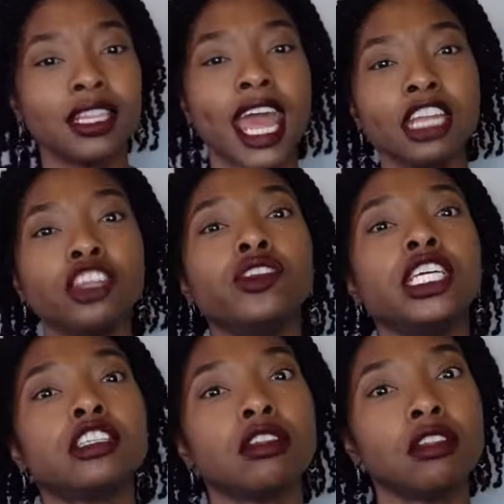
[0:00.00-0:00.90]
Then you
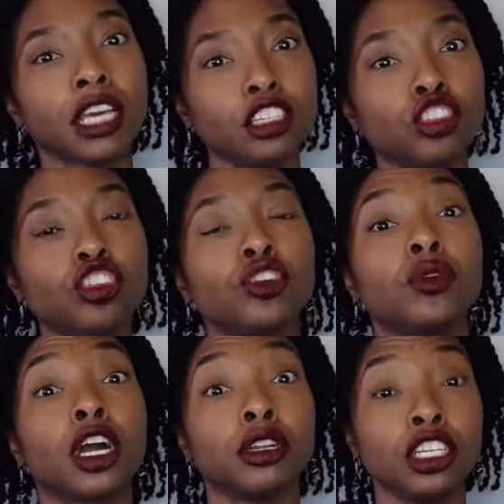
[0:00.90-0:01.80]
need to look into
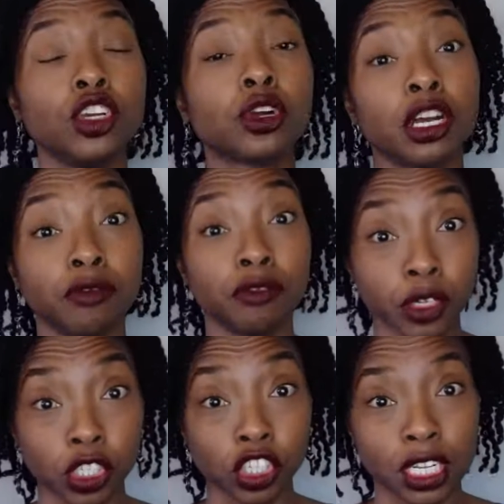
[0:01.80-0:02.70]
your
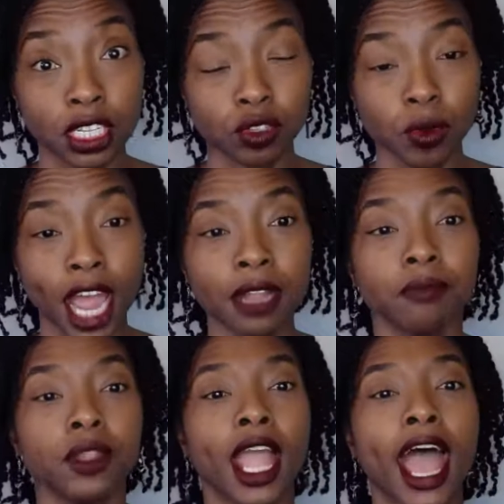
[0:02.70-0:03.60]
conversions,
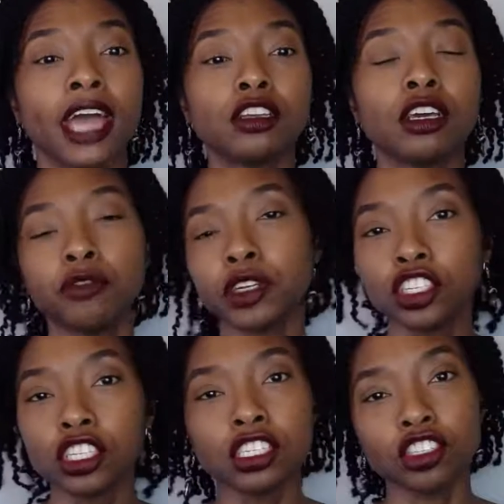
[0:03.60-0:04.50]
right? And
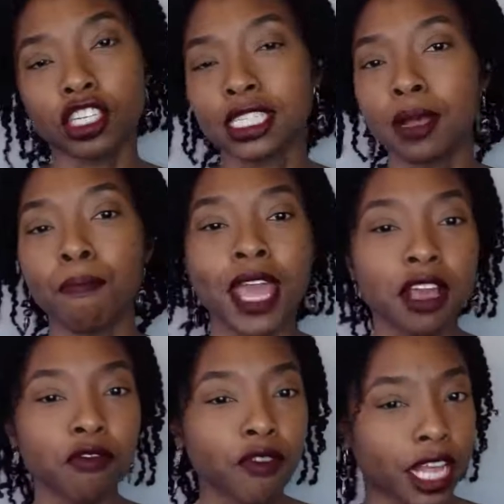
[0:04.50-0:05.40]
conversion is just a
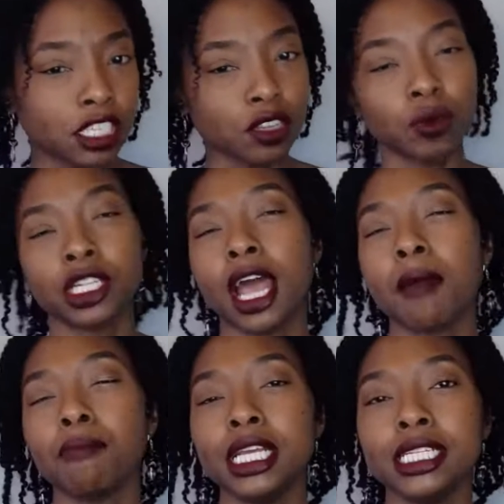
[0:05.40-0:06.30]
big fancy word
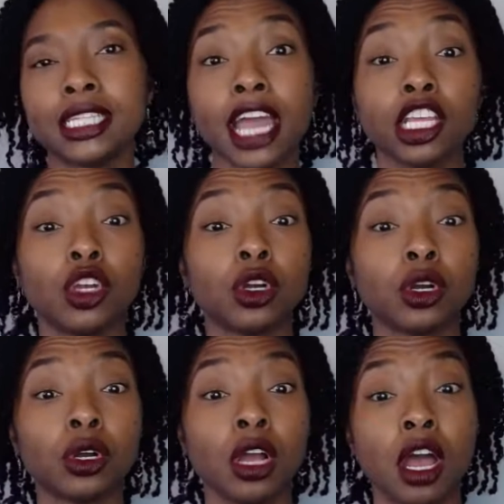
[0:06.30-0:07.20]
that means that
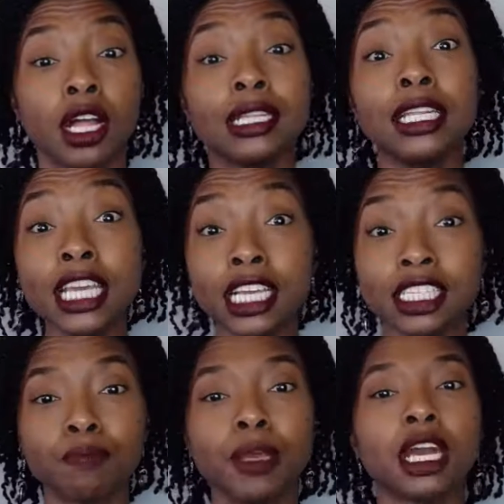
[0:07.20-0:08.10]
your
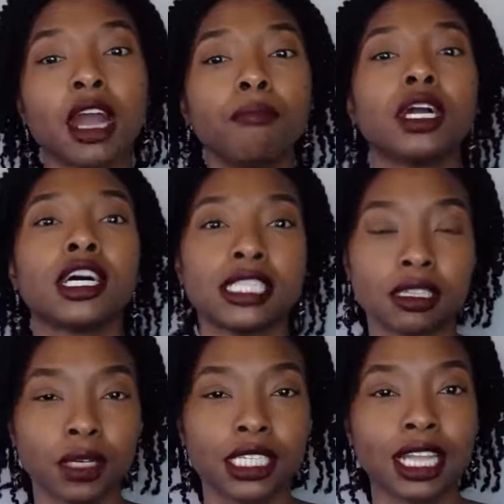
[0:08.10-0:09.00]
leads become
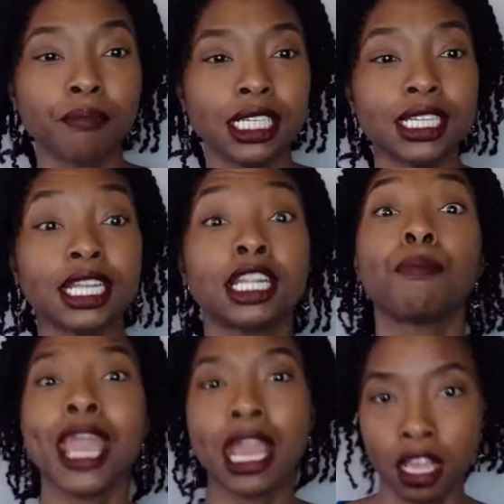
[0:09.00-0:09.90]
customers. That means that
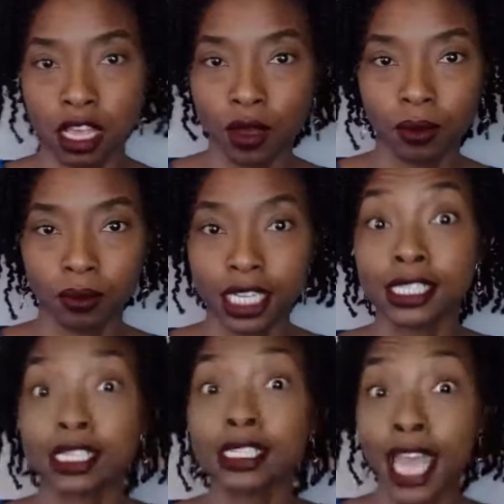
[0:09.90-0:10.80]
they're paying you.
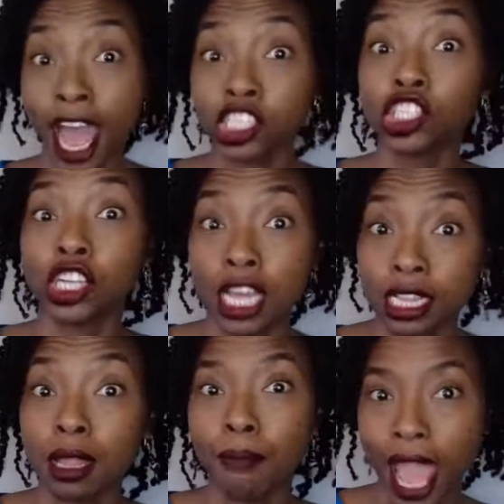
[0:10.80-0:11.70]
This is cash
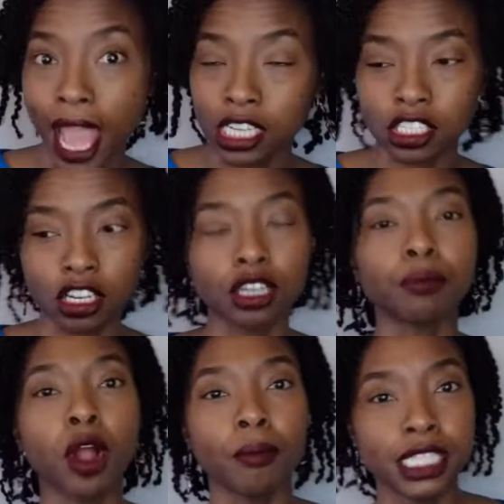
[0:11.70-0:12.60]
in the bank. It's not a
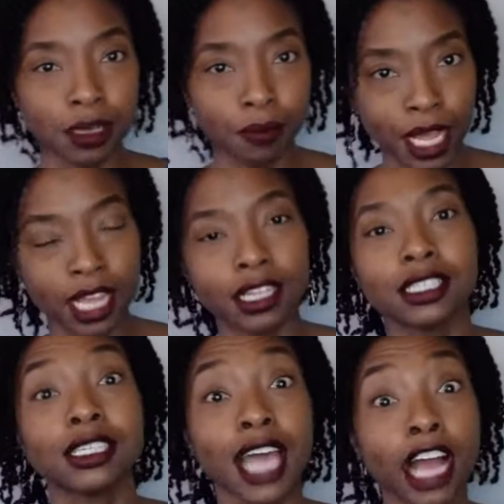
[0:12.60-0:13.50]
promise to pay.
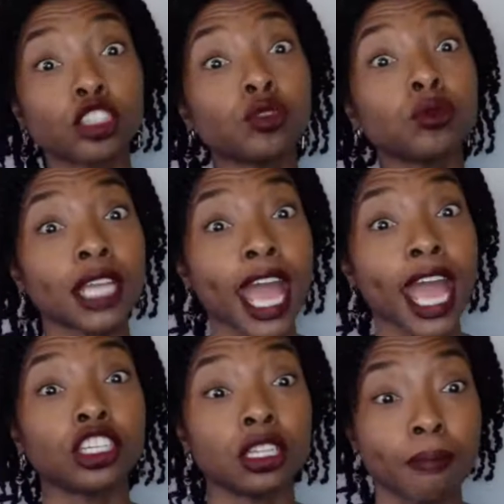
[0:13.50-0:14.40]
This is actual
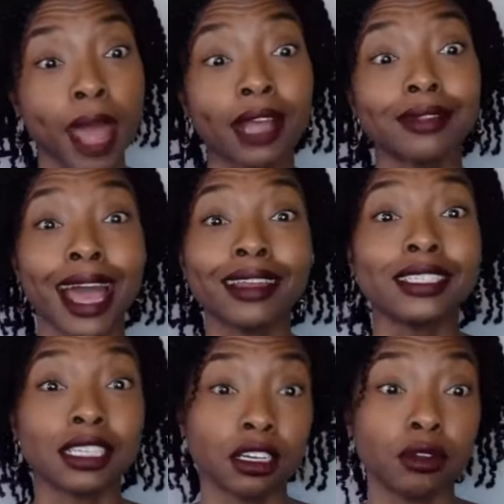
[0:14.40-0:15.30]
cash in the bank. That
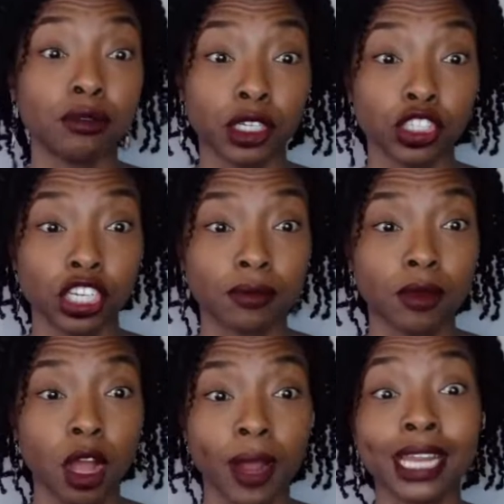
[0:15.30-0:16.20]
is a conversion,
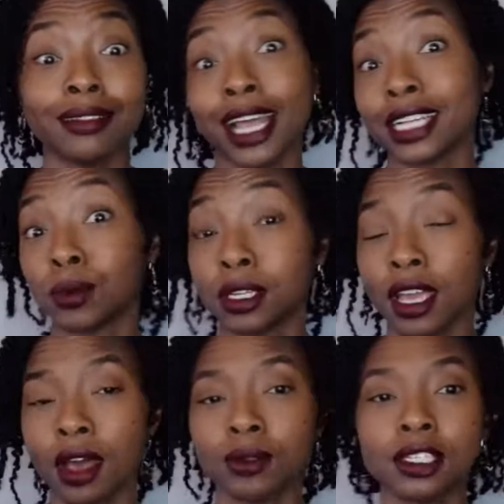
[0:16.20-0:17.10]
all right? And that's what
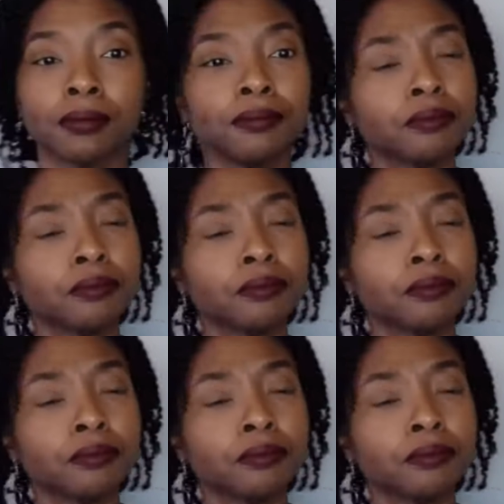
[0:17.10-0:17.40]
counts.